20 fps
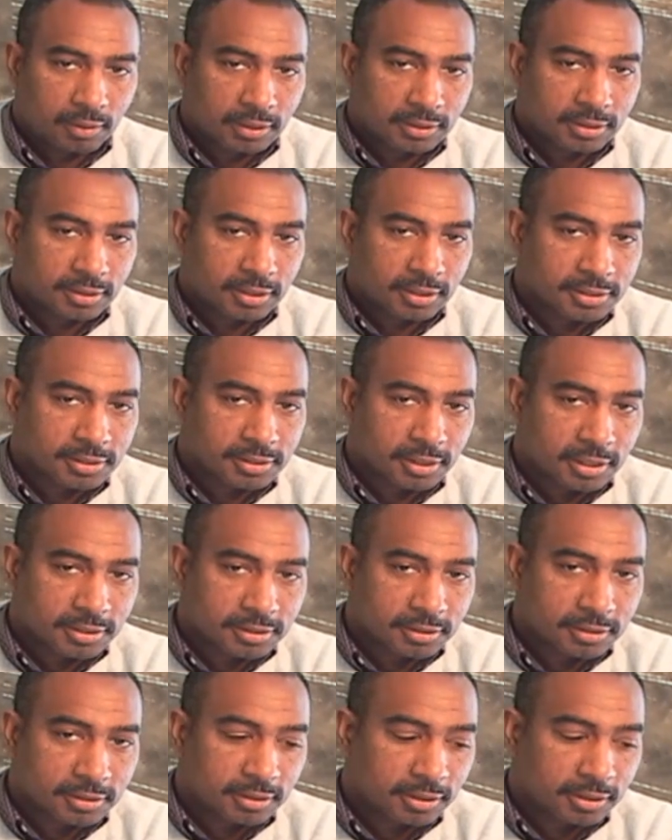All right, today's
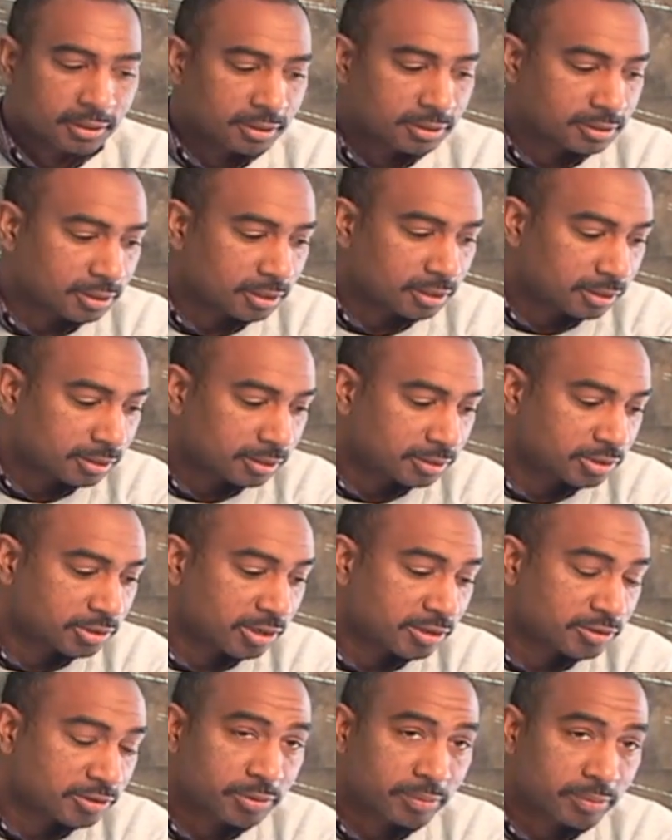lesson is on
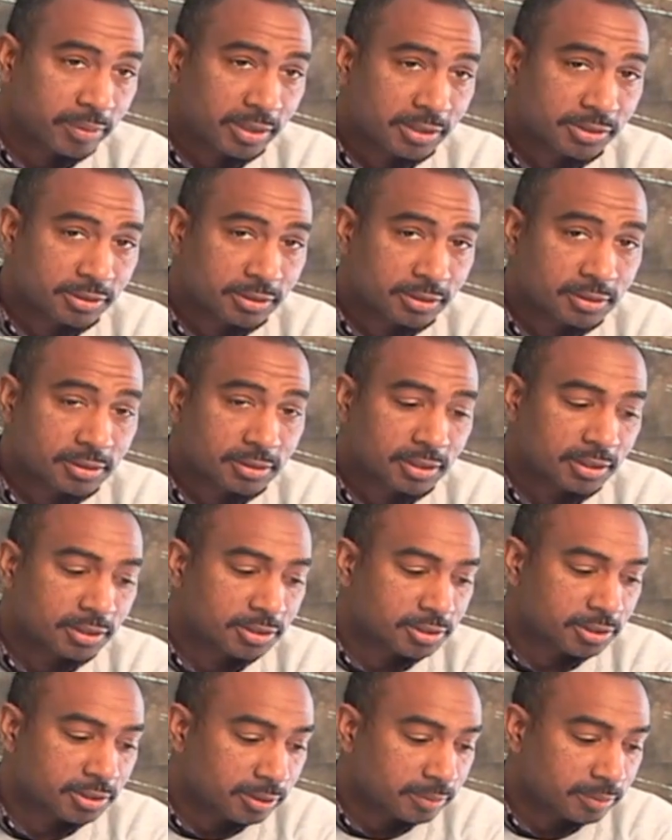transformations
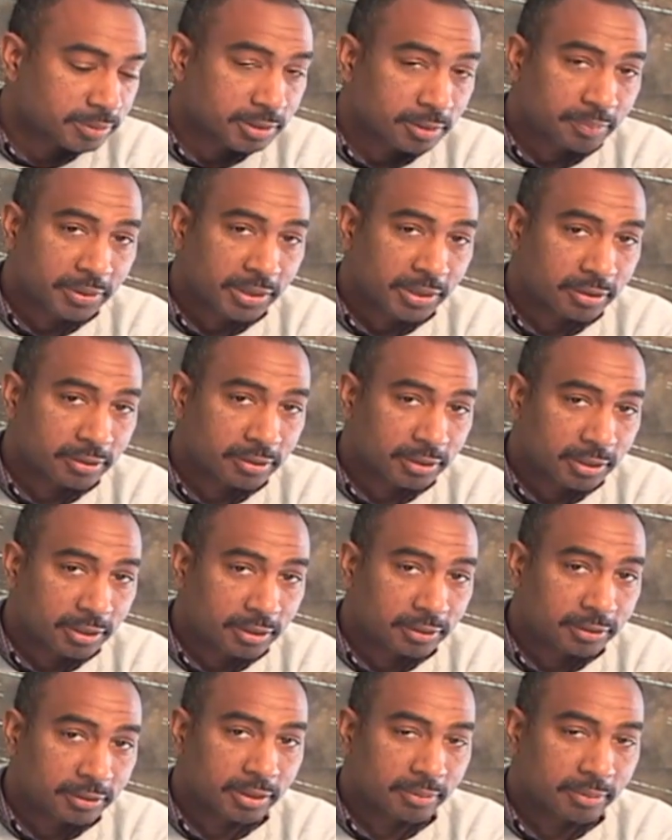in terms of
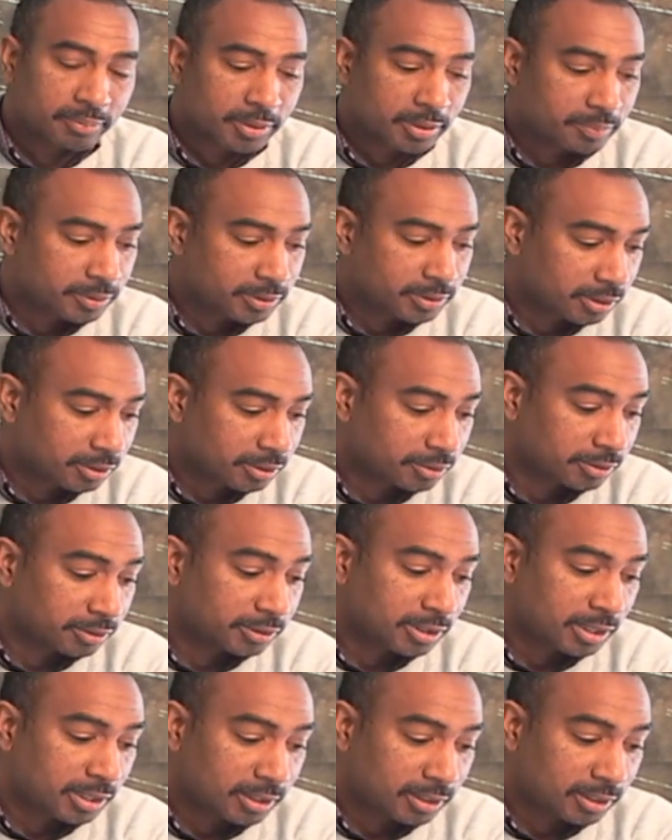parallel and
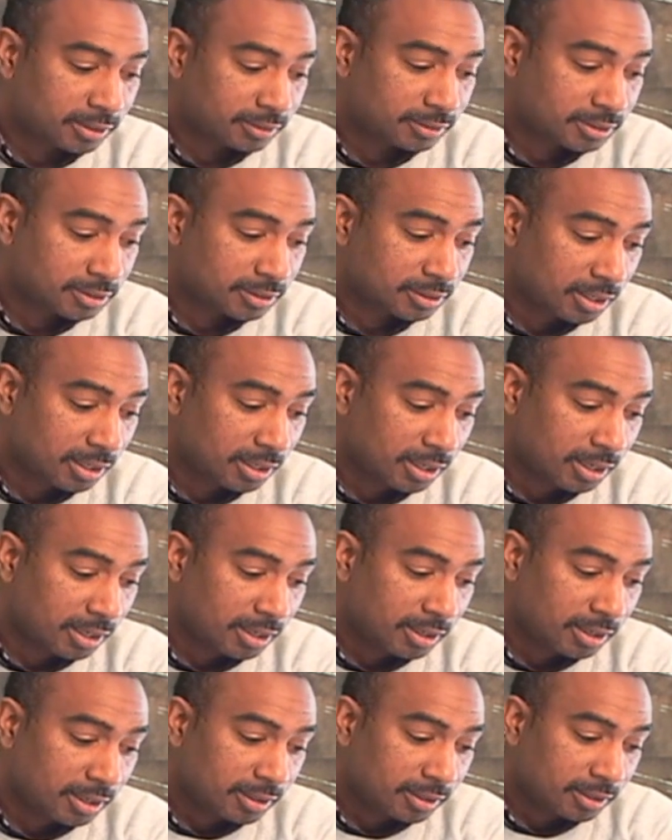perpendicular lines,
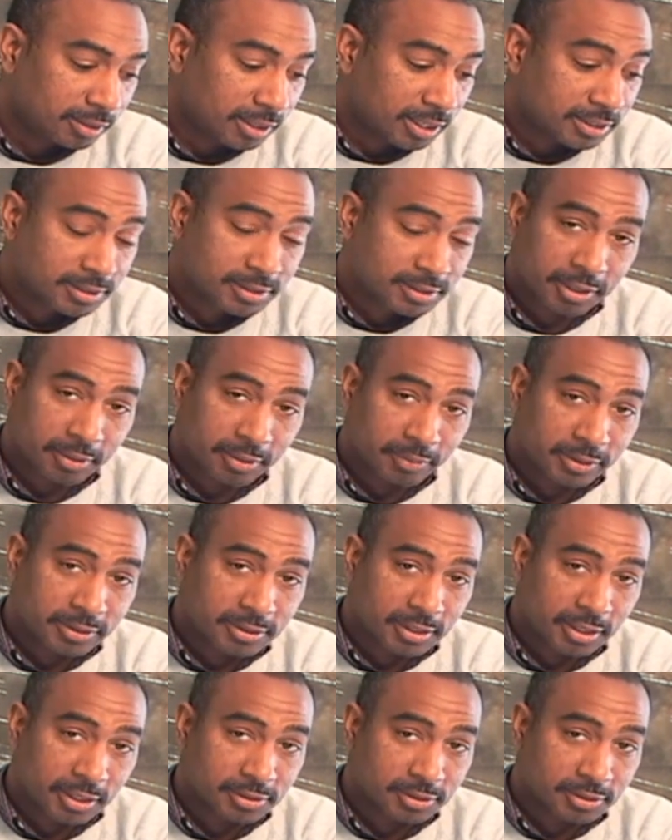line
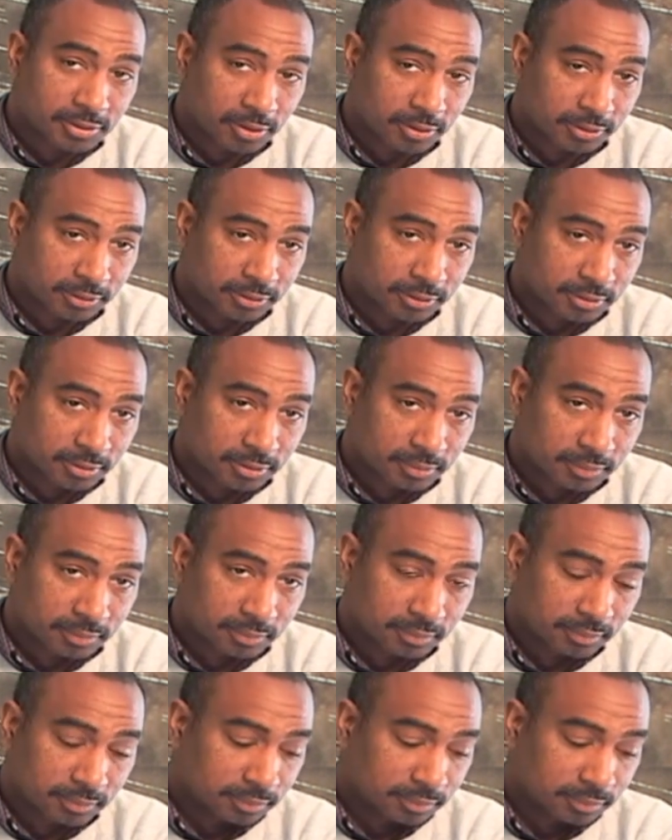segments, and circles.